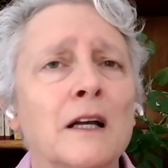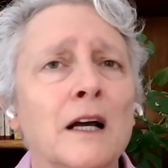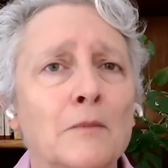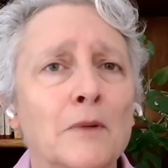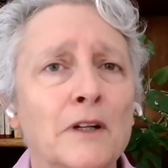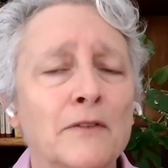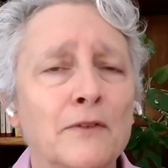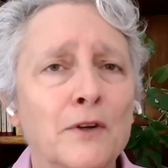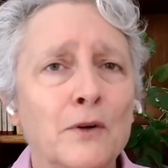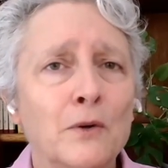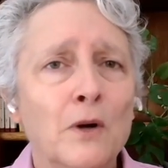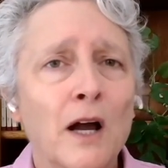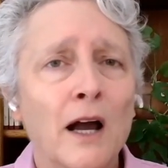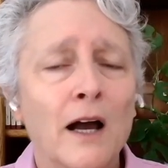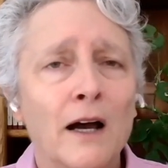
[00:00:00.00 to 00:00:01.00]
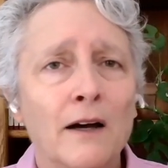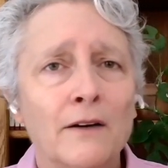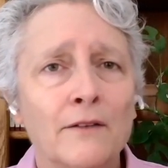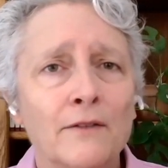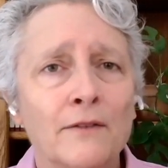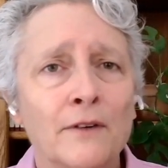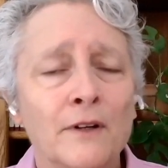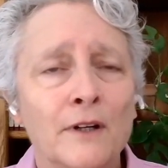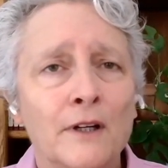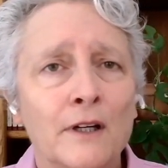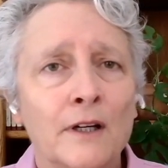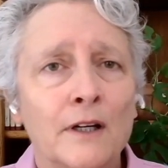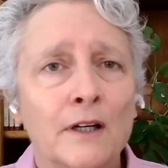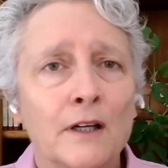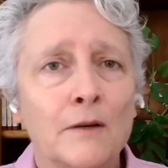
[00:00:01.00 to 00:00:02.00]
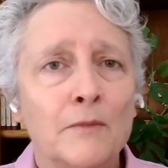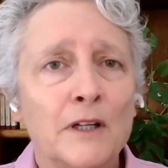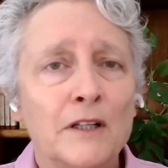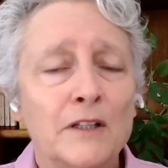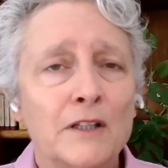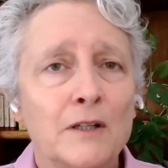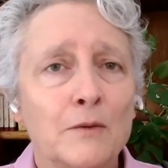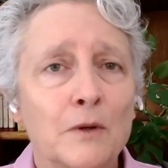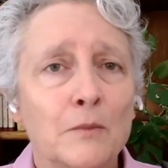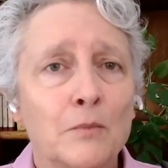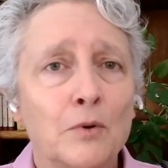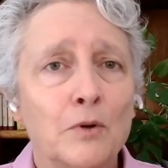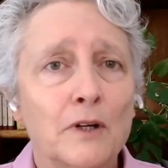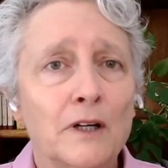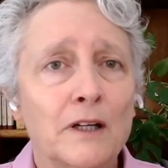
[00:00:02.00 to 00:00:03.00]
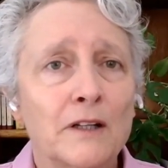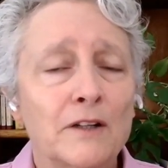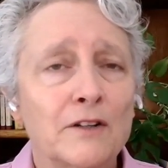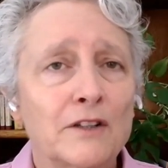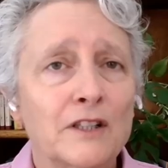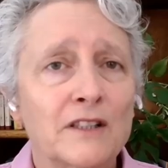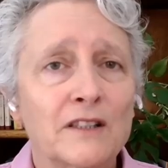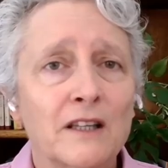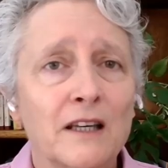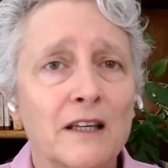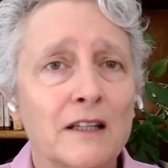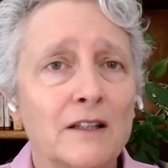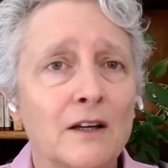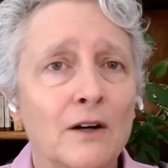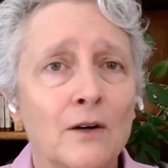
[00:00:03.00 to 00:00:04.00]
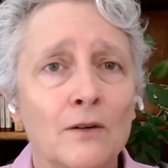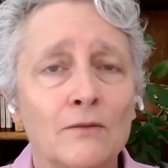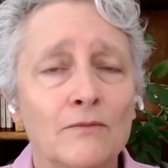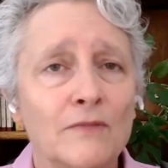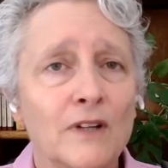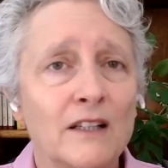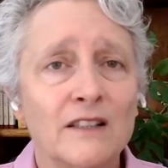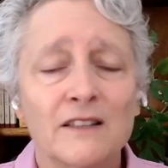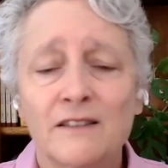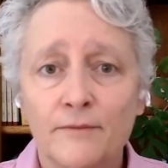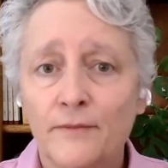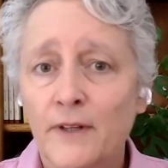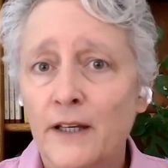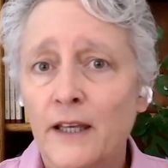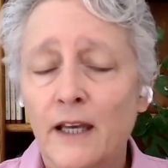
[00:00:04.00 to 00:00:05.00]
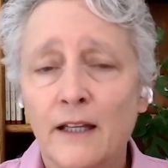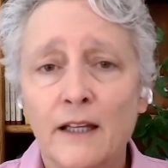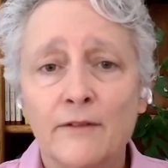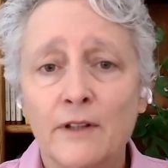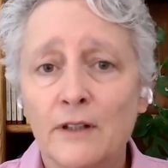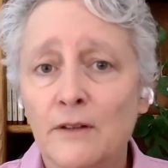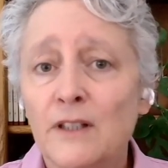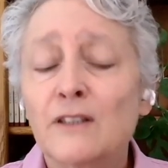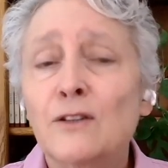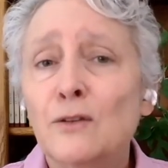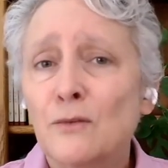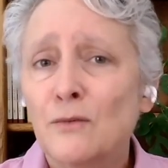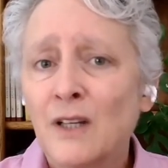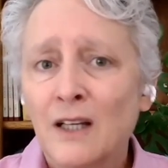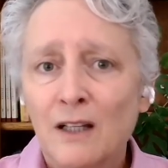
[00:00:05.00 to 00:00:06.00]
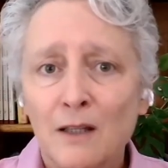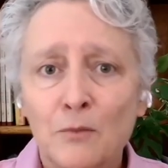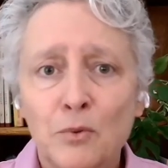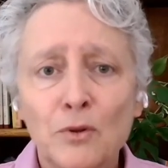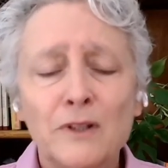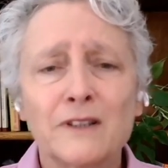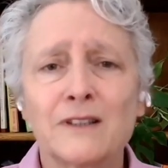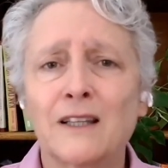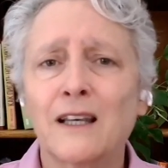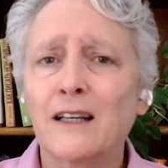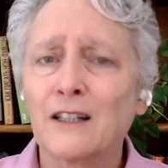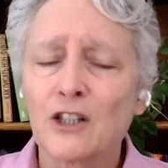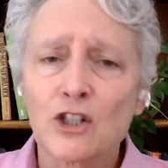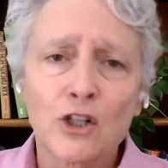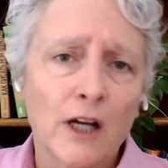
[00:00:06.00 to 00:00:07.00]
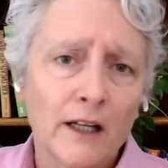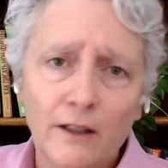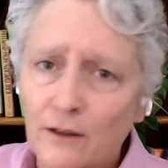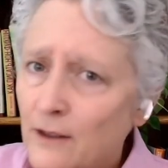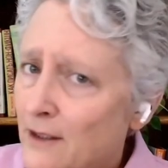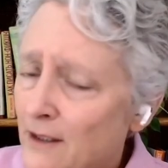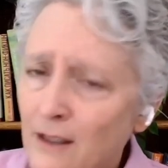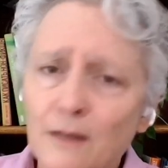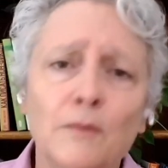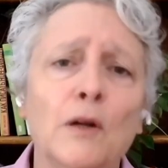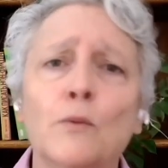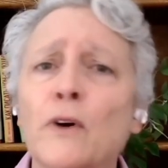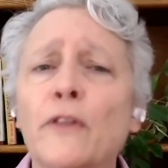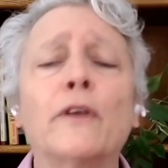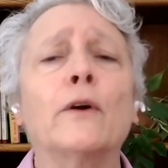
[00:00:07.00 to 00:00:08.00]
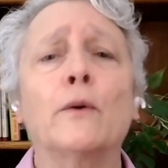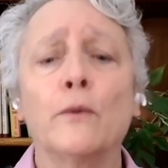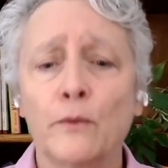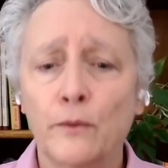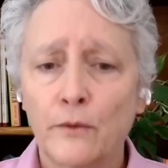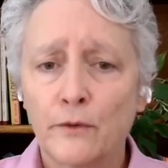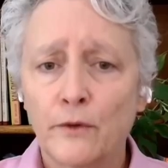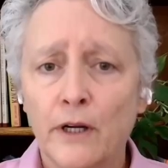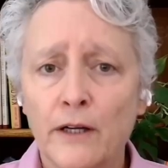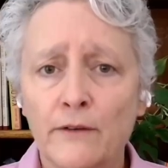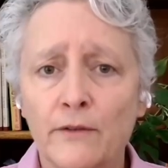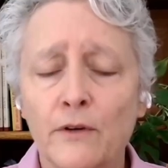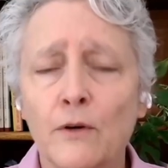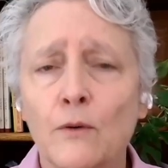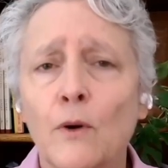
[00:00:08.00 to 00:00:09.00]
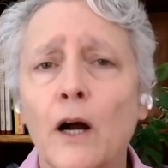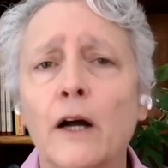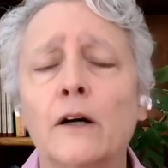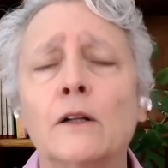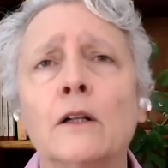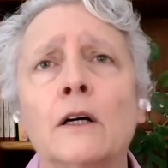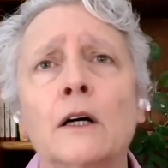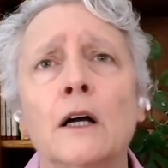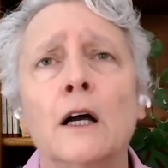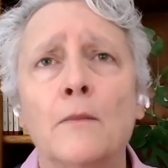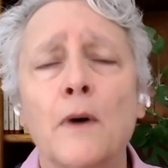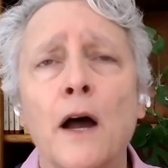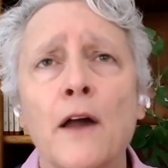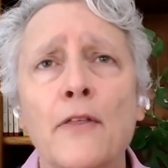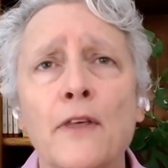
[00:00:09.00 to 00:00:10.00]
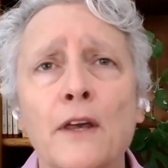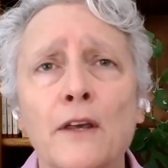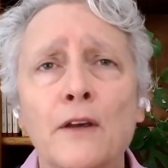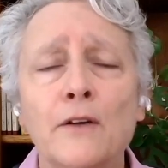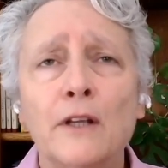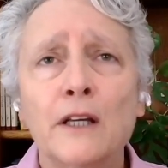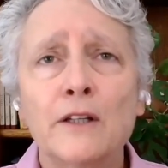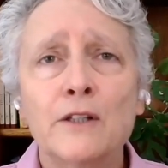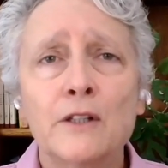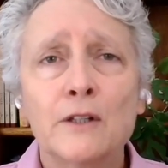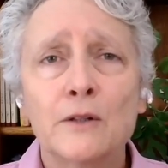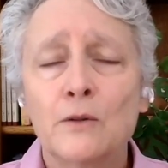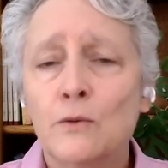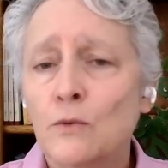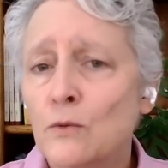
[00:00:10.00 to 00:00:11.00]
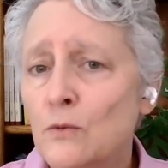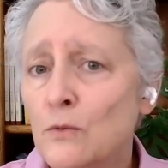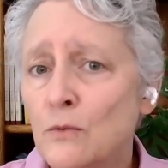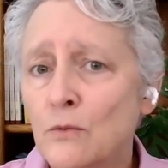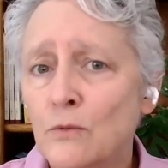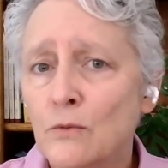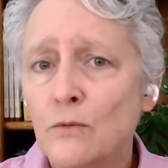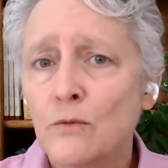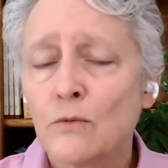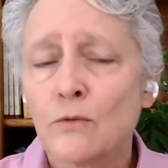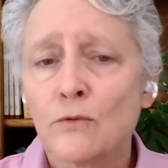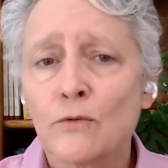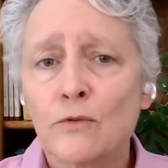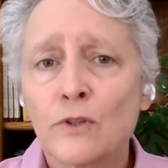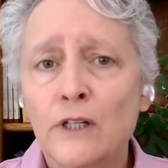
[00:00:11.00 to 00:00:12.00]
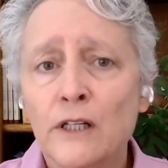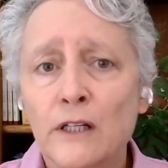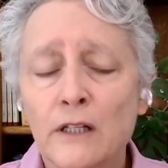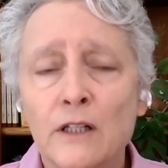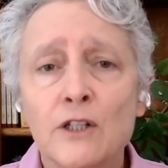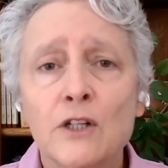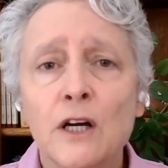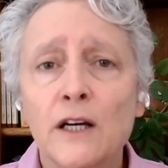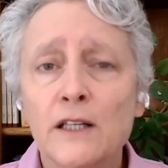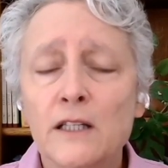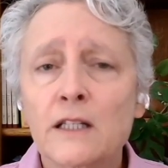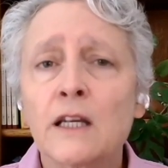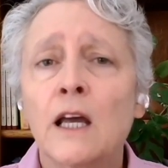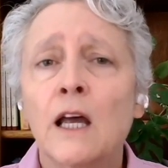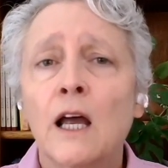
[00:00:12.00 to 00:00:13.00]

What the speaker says: But if you have committed to a book and you're just like, no, I can't even, because the book is like a child. It's going to be with you, right, for a while. I think you need to readjust.